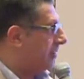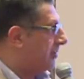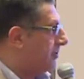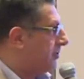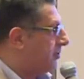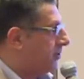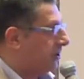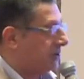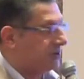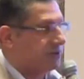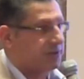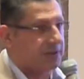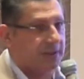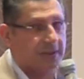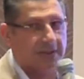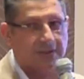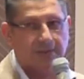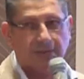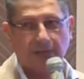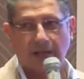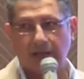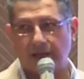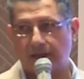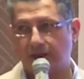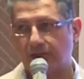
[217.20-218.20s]
is not
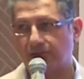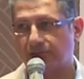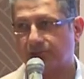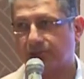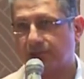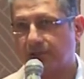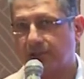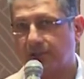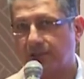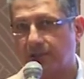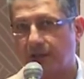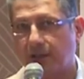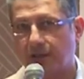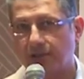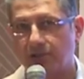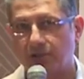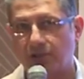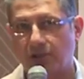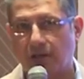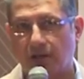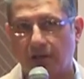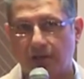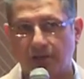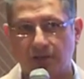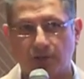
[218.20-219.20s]
uh, a country.
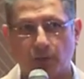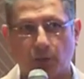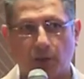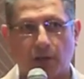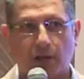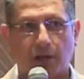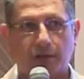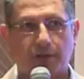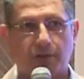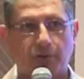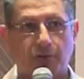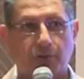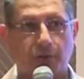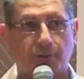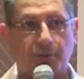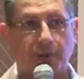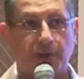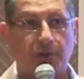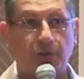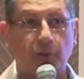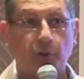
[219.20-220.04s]
China is more like European